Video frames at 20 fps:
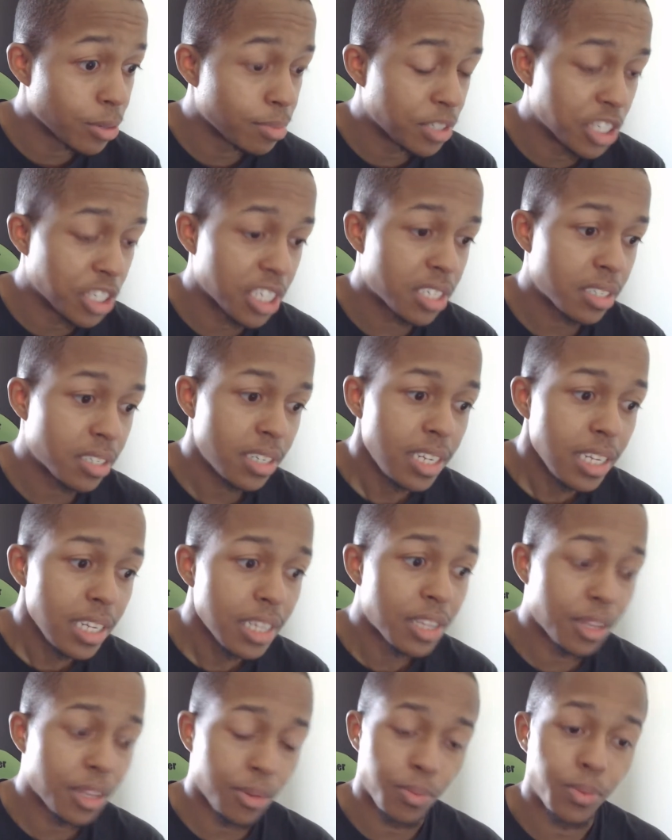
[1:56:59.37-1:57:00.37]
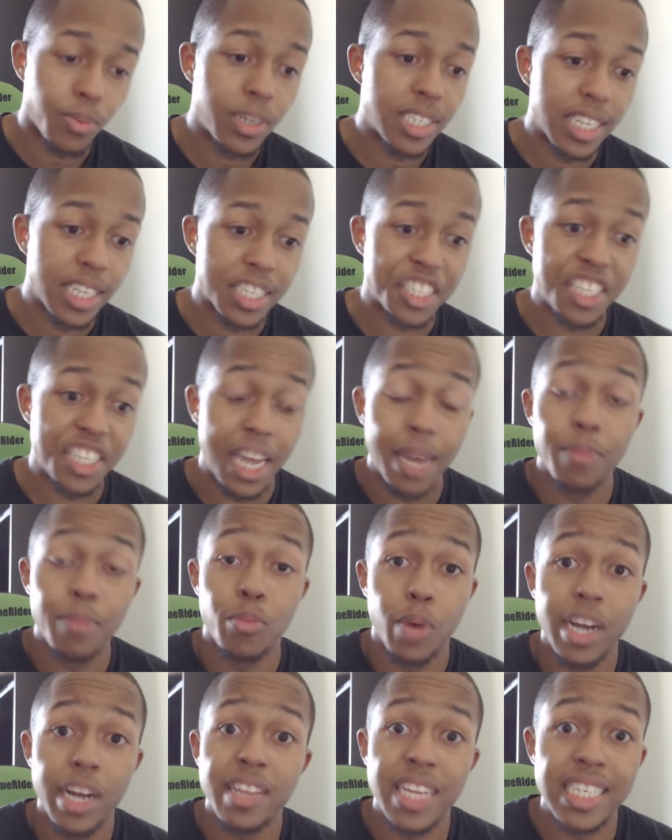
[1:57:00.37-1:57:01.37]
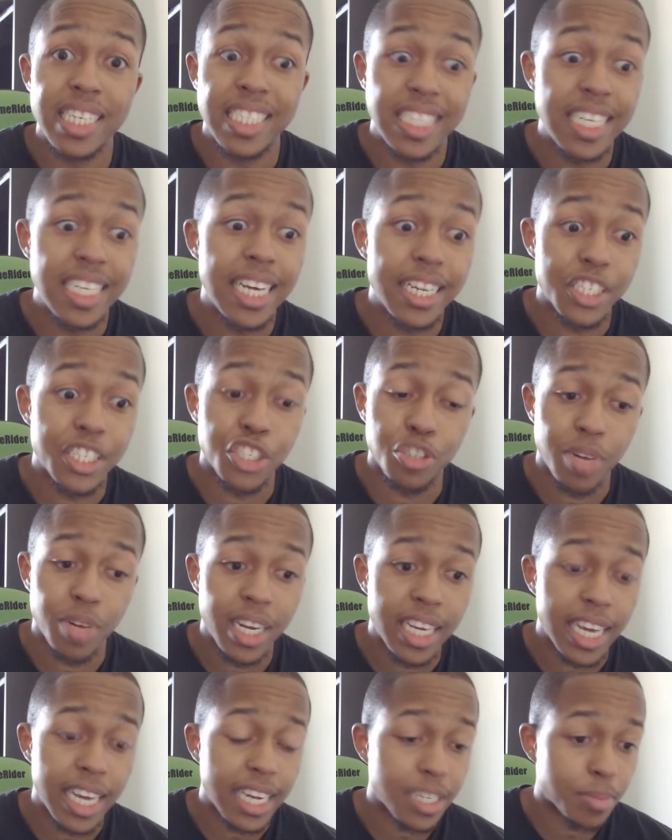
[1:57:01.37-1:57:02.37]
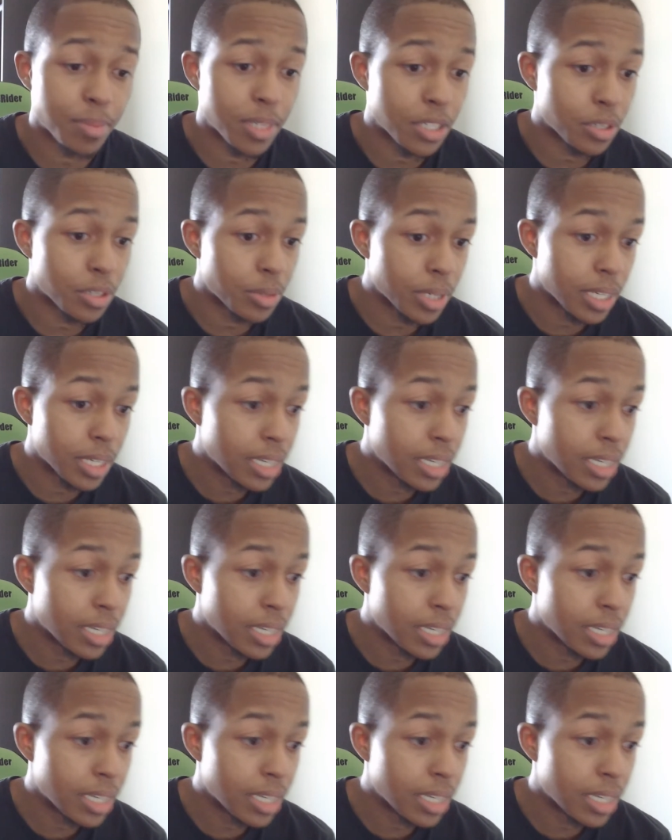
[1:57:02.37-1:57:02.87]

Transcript: just the same way that D.S. Drake has been doing.